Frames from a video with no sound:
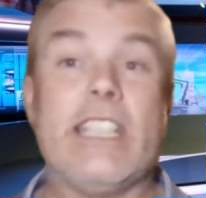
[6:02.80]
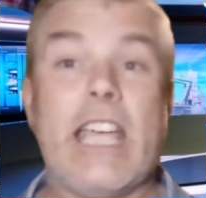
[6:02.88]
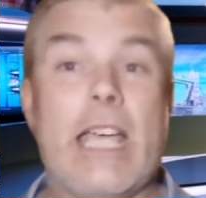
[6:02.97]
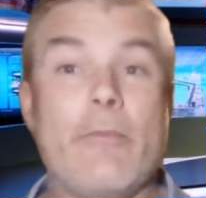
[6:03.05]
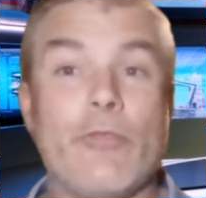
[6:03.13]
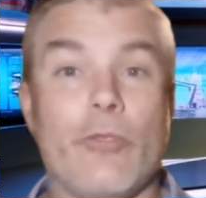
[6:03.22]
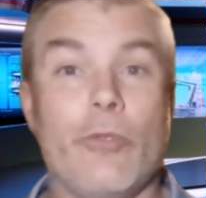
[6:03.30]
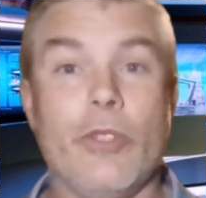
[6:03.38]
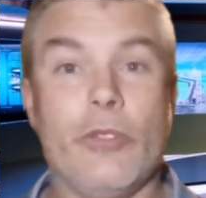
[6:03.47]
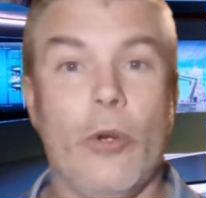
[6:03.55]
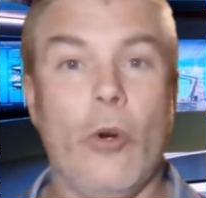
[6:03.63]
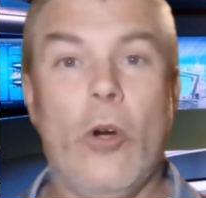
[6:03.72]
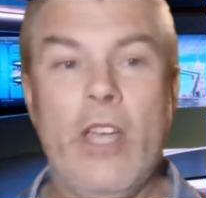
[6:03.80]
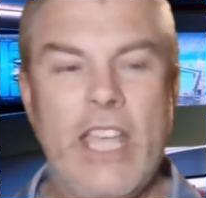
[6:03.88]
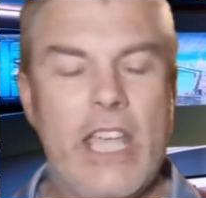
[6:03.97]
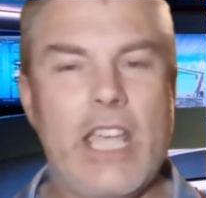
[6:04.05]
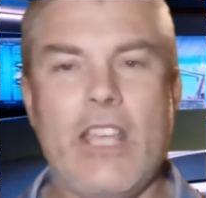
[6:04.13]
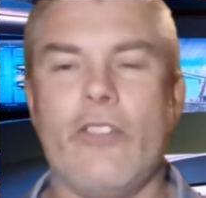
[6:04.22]
came through the door,
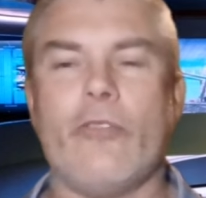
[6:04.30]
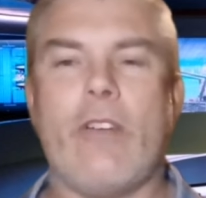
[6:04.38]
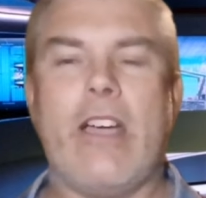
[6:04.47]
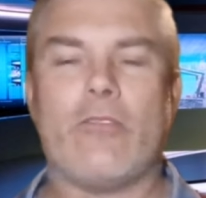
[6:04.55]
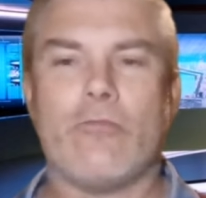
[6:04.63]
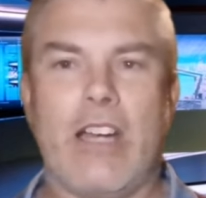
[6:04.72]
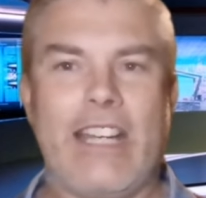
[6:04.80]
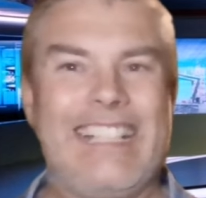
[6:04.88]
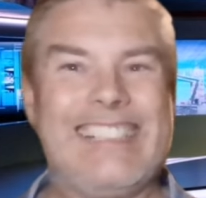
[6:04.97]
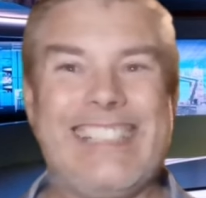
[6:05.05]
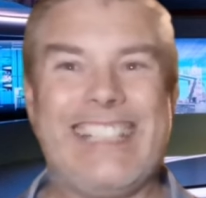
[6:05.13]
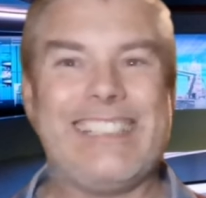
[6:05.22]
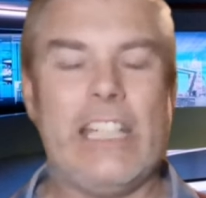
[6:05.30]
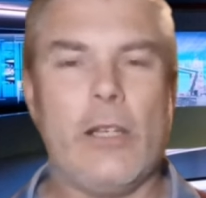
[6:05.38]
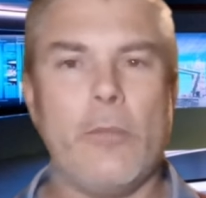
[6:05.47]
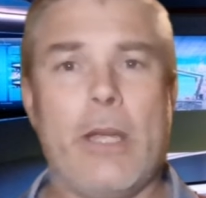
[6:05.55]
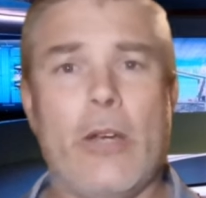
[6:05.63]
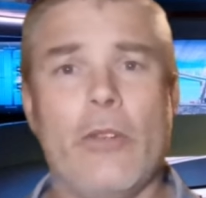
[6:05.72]
hit the ground running, 16
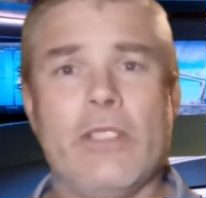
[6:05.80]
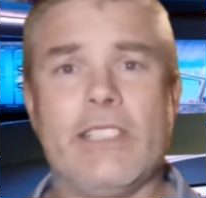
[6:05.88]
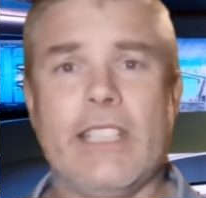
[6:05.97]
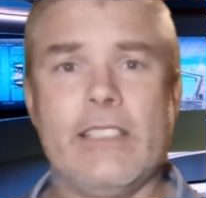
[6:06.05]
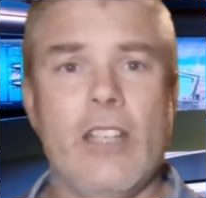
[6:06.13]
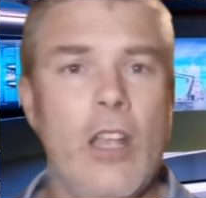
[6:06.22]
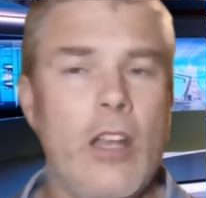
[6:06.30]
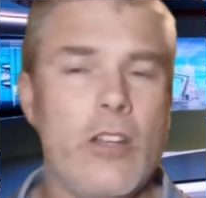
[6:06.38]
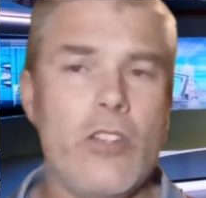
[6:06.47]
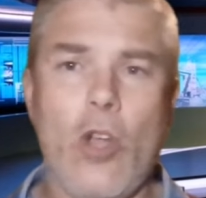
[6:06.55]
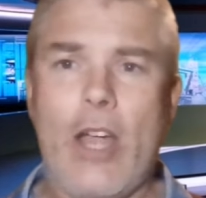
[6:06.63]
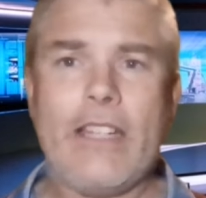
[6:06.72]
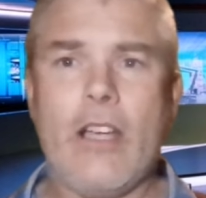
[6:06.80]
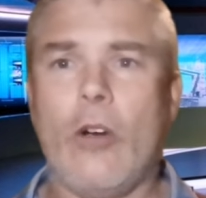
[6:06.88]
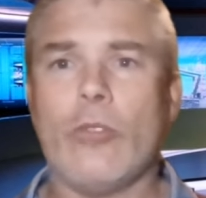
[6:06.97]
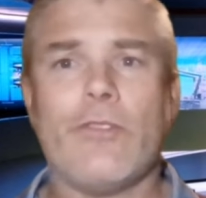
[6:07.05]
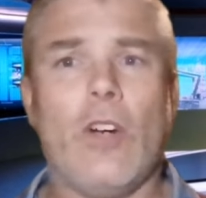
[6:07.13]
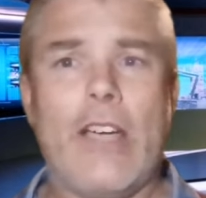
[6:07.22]
appearances, 9
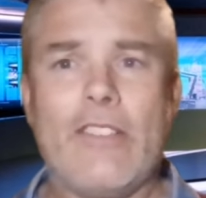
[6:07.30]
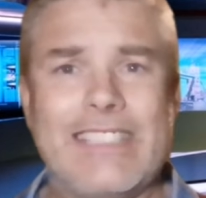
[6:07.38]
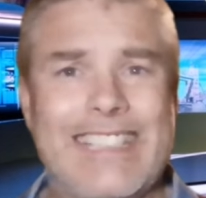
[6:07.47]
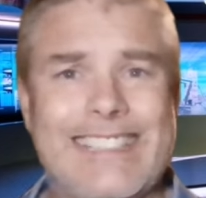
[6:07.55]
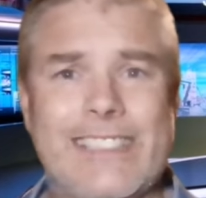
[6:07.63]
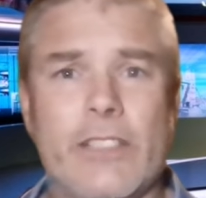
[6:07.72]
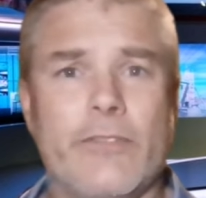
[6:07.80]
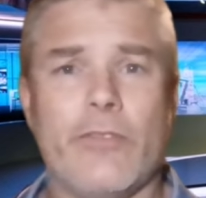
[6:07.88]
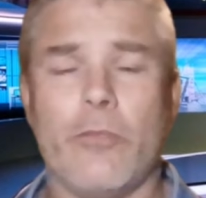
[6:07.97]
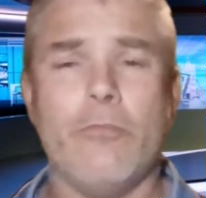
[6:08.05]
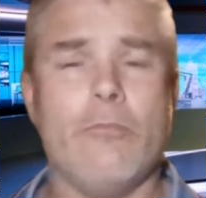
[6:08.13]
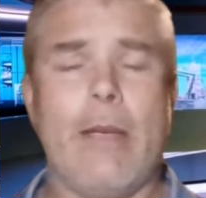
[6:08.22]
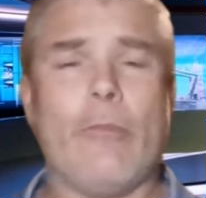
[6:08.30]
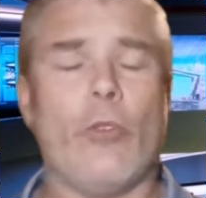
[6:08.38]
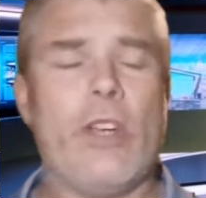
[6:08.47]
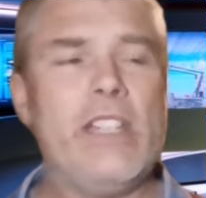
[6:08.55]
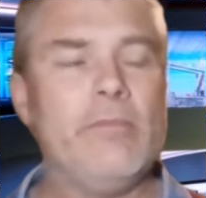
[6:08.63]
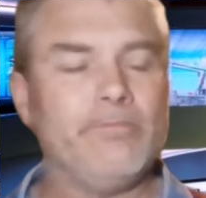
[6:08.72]
goals, 5 assists from
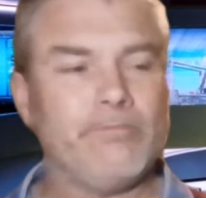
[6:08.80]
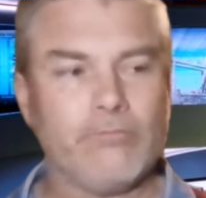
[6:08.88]
memory,